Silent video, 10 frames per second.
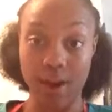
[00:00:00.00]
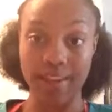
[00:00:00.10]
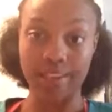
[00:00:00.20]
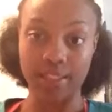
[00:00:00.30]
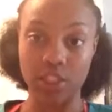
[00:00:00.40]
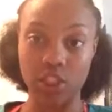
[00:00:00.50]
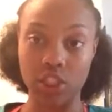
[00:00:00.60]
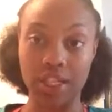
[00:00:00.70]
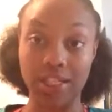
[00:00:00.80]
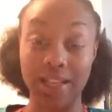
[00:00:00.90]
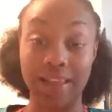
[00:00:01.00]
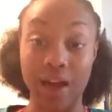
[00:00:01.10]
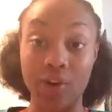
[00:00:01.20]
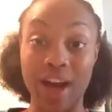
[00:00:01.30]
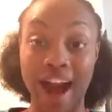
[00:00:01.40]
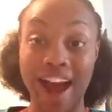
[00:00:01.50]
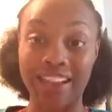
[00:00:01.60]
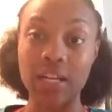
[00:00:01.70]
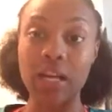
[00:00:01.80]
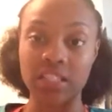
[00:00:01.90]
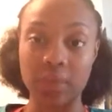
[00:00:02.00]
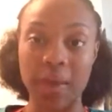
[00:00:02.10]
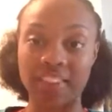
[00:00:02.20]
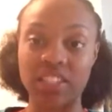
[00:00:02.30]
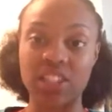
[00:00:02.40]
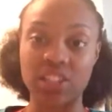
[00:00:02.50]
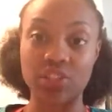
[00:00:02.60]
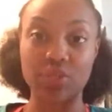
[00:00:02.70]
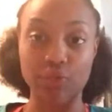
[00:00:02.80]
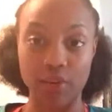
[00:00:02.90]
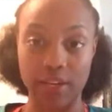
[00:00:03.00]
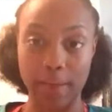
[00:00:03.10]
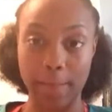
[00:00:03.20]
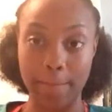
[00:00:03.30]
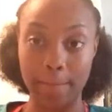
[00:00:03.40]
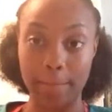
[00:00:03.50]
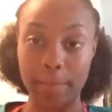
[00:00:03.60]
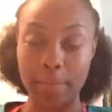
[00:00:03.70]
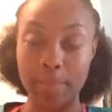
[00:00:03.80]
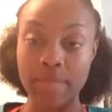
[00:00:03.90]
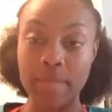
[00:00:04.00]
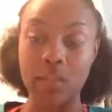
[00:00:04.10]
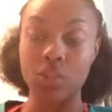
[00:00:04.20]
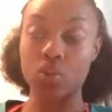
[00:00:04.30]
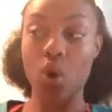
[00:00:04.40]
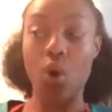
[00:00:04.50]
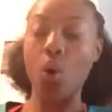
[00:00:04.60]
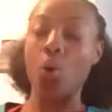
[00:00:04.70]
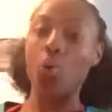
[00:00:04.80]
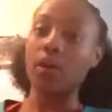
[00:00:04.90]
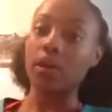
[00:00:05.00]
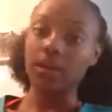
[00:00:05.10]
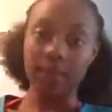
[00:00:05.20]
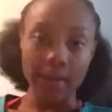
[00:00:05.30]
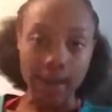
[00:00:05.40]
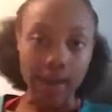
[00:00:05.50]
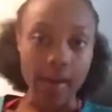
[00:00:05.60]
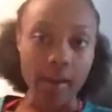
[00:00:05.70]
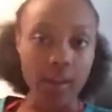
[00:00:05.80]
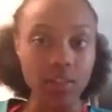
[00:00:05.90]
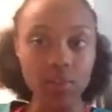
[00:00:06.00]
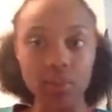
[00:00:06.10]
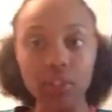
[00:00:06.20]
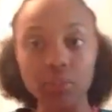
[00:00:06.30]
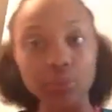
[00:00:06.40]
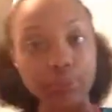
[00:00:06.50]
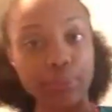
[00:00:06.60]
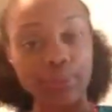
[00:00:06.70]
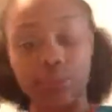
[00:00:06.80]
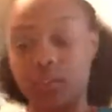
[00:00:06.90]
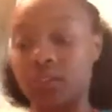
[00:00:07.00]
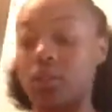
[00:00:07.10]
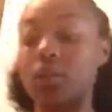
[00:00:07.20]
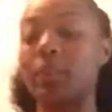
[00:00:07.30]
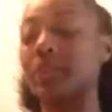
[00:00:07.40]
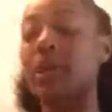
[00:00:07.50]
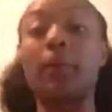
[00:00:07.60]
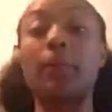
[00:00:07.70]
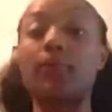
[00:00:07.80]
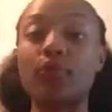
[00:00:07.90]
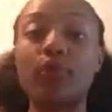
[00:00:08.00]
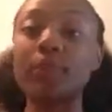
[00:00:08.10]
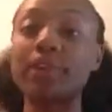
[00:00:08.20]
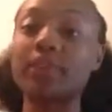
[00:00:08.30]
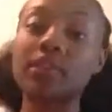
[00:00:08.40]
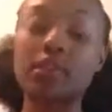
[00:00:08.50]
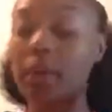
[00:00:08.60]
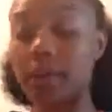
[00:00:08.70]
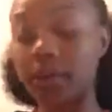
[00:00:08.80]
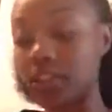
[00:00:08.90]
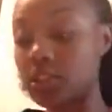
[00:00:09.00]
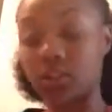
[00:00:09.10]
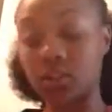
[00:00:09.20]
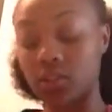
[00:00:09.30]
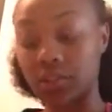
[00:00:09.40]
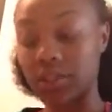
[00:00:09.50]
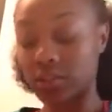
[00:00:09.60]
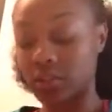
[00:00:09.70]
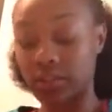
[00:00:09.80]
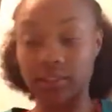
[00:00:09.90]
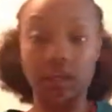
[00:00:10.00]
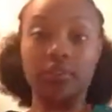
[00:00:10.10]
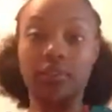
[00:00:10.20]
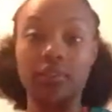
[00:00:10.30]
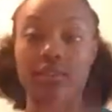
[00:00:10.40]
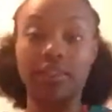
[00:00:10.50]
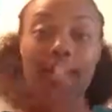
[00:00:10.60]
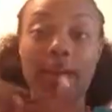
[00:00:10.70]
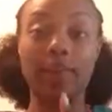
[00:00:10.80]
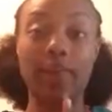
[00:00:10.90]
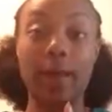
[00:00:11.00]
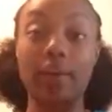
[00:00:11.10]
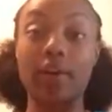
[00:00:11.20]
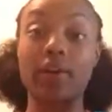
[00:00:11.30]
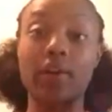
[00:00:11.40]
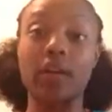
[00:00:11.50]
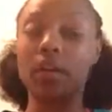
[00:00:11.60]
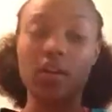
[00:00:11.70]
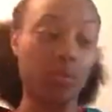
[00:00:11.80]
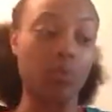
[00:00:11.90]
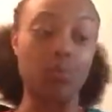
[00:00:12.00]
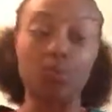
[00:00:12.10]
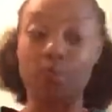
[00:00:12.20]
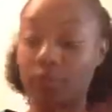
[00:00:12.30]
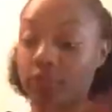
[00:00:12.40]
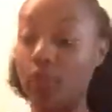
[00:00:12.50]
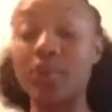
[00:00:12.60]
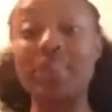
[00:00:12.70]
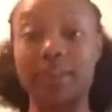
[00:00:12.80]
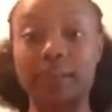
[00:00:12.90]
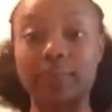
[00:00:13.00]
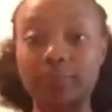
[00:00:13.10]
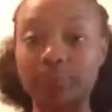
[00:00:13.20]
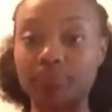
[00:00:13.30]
right decision and allow God to make the decision for him. So, yeah, that's what we need to do. So, but yeah, before we even get to marriage, that's after they got married. Before then,